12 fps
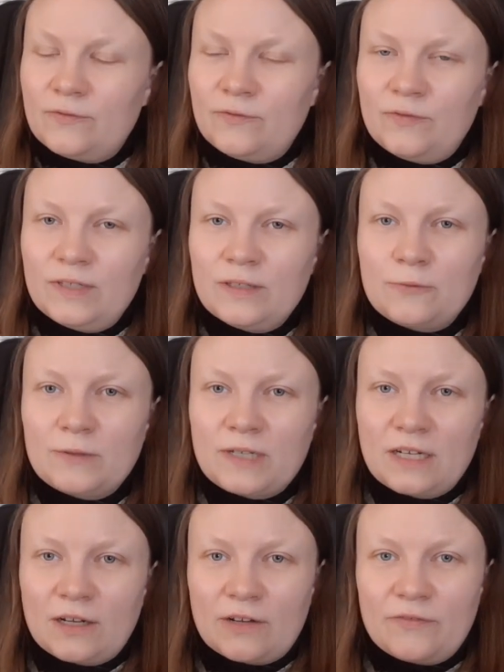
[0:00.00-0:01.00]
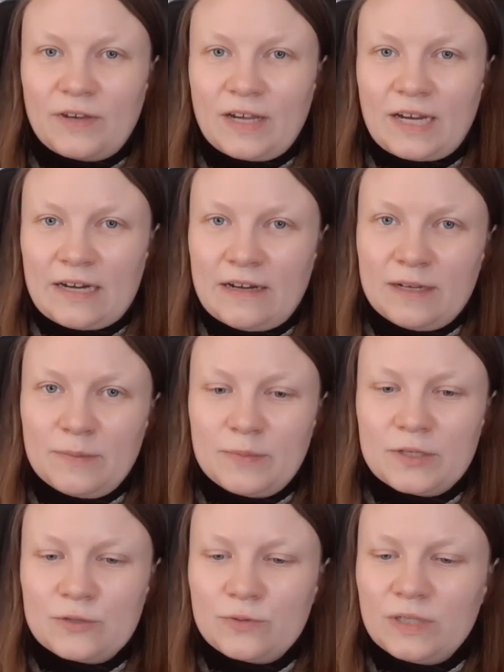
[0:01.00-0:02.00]
filled with a lot of air in
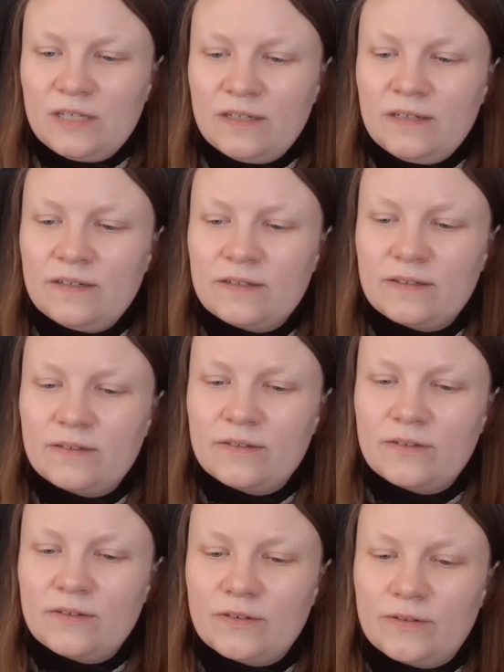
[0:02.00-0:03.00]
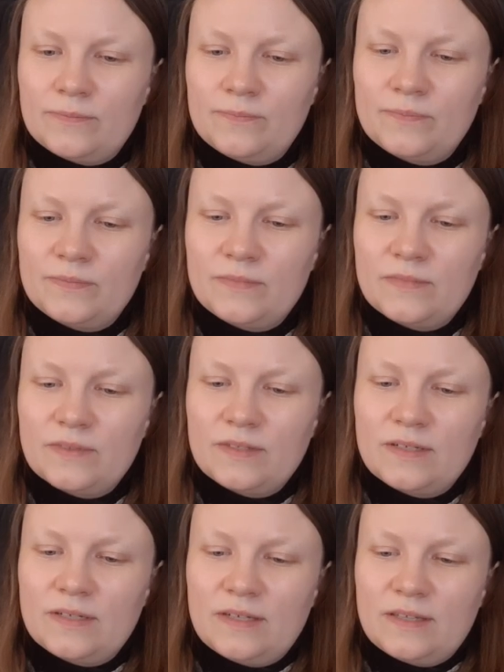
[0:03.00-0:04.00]
between the
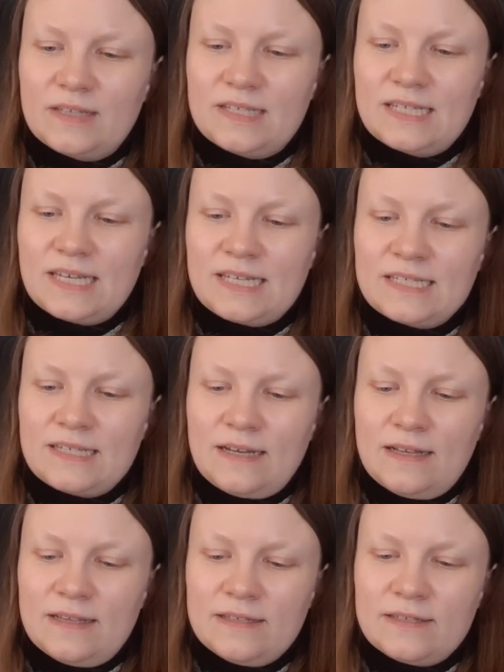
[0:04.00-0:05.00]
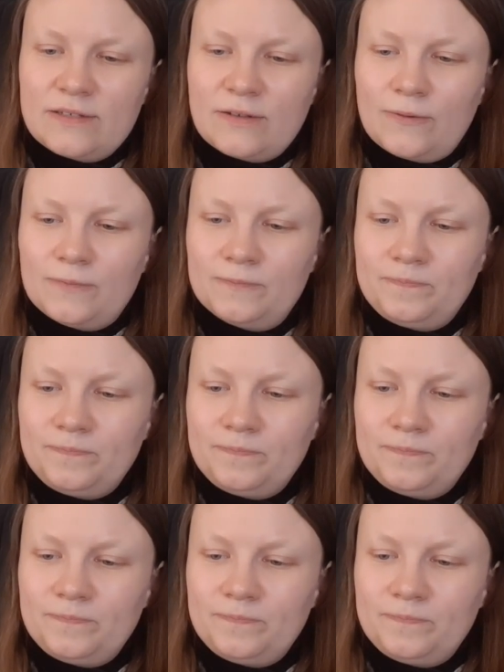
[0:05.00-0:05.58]
textiles, so